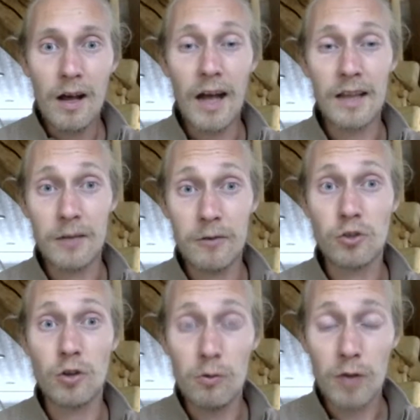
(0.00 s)
they were
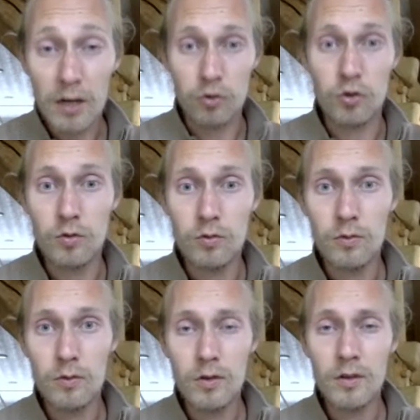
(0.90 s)
sold out
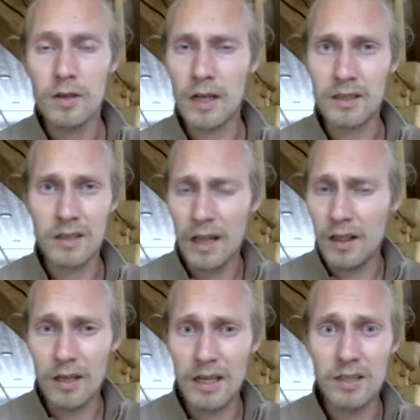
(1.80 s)
like 10
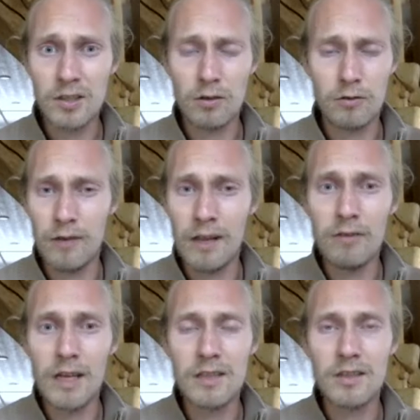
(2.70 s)
dates or 12
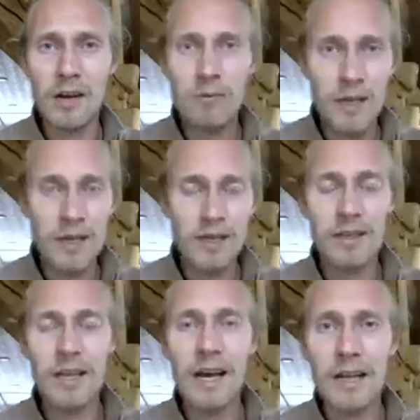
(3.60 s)
dates, how many they
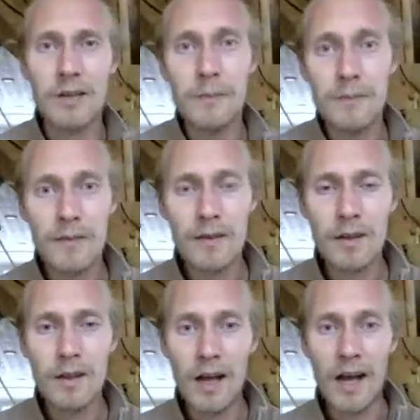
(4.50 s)
had,
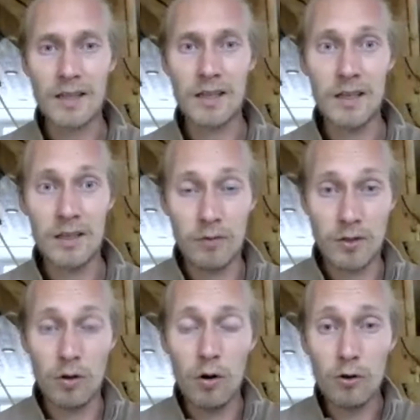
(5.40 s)
and it was
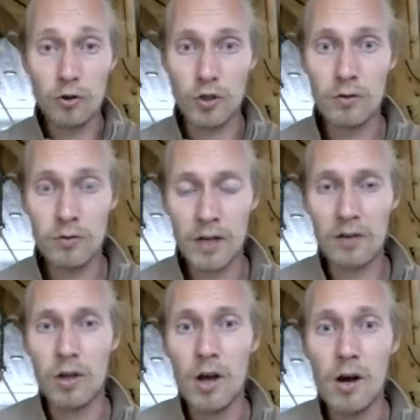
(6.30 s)
all sold
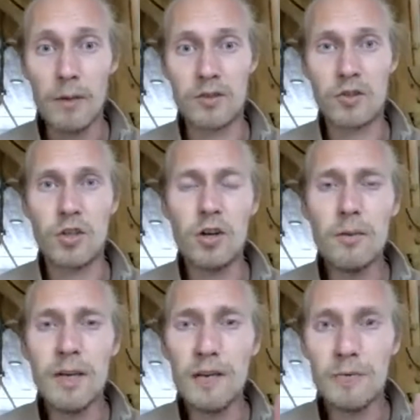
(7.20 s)
out. But so
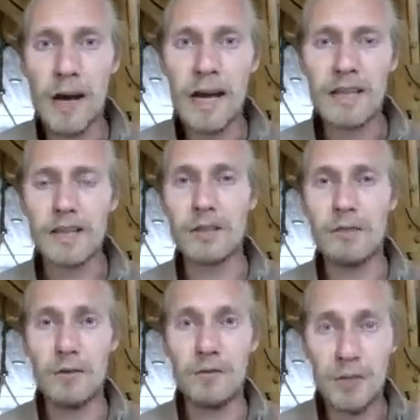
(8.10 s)
many fans
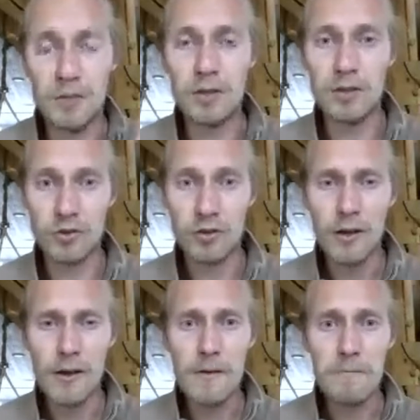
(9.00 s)
were furious
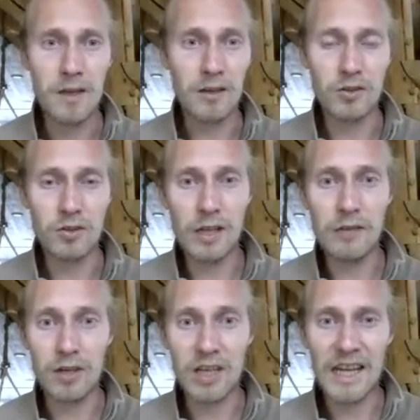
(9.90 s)
because they
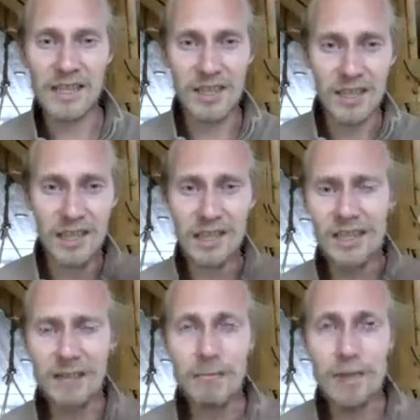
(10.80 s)
were cashing
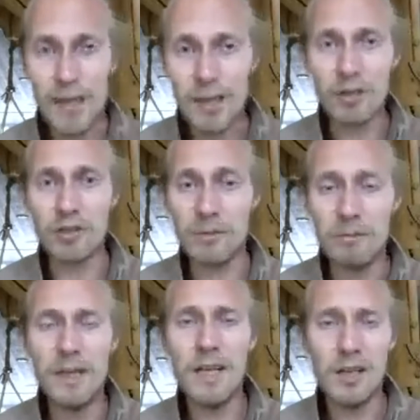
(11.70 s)
in millions and
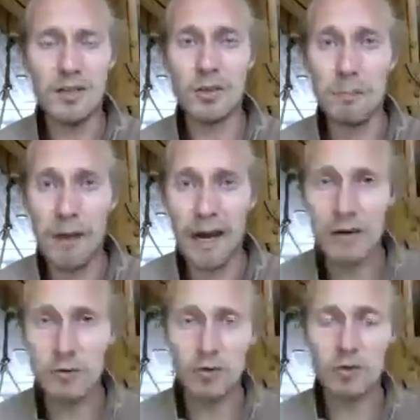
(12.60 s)
millions of
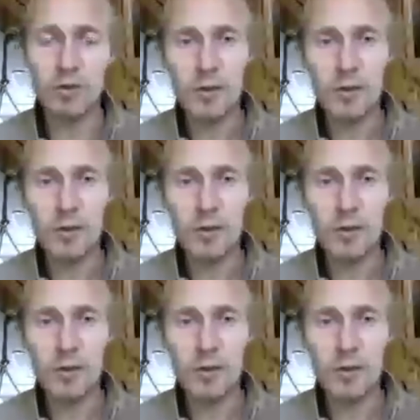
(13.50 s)
pounds.